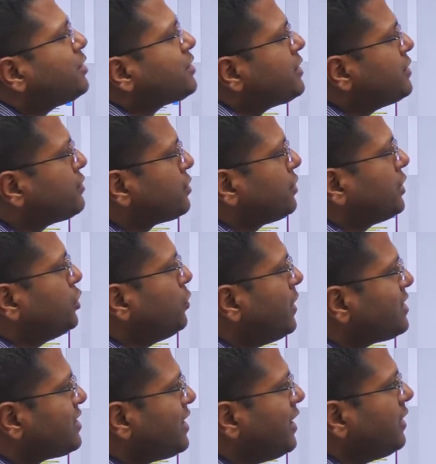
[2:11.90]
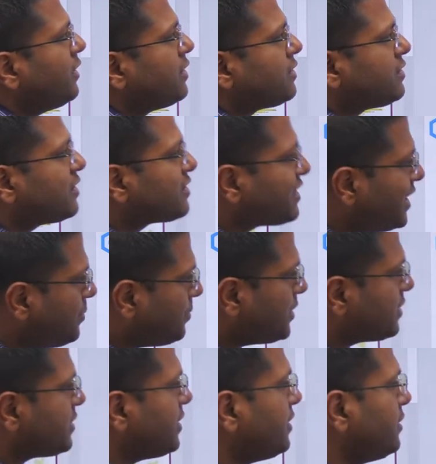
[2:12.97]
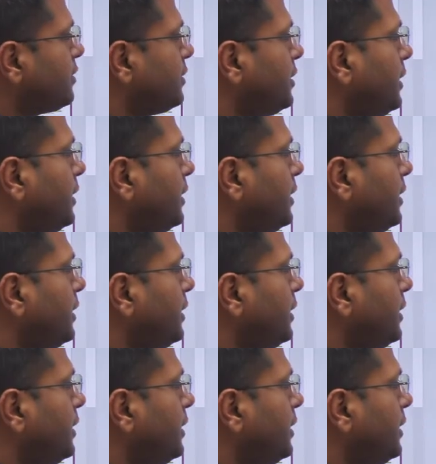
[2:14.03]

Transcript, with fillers: percent, U S A, sixteen percent,